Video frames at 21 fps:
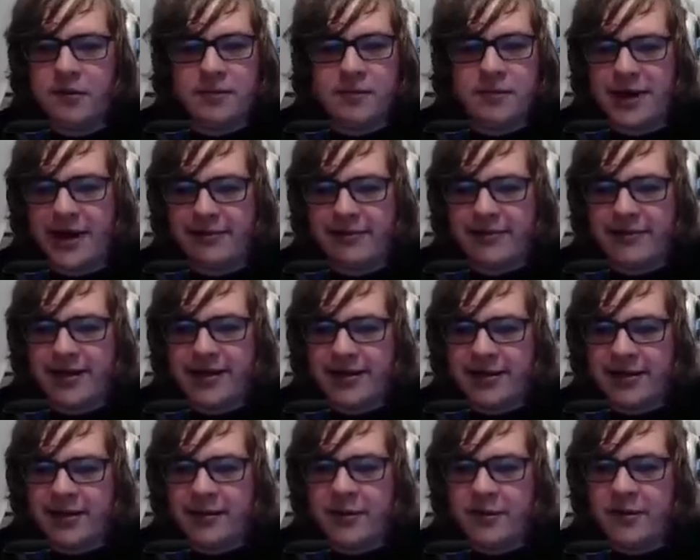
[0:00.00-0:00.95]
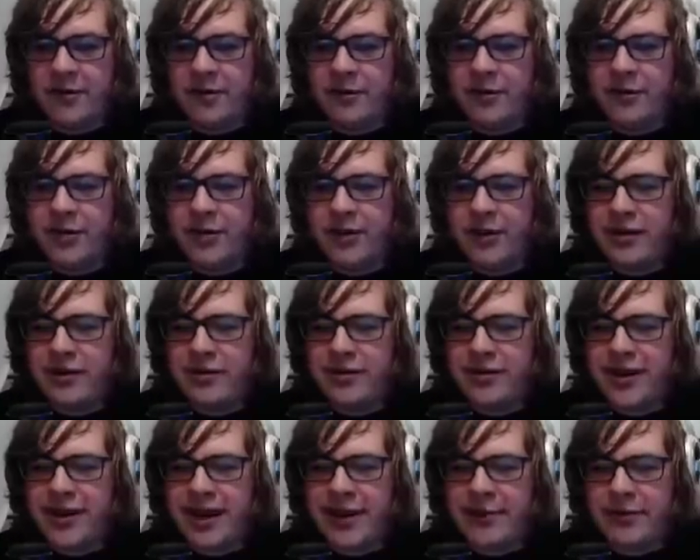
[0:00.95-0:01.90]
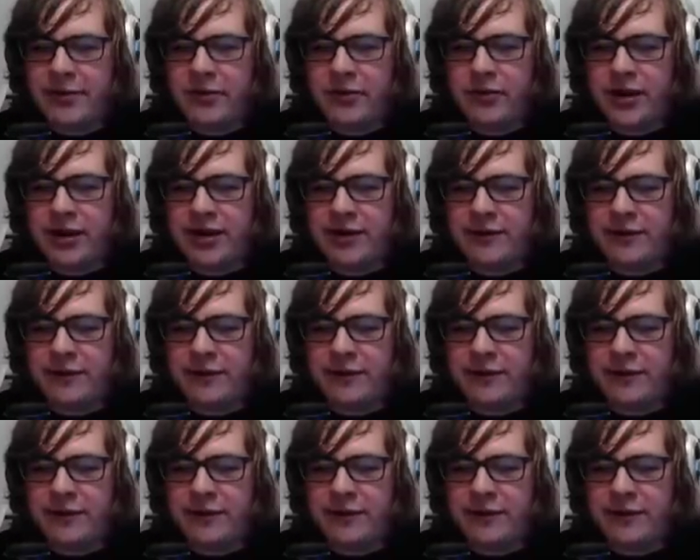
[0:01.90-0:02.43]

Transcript: That strat there. So one thing that happens when you hit a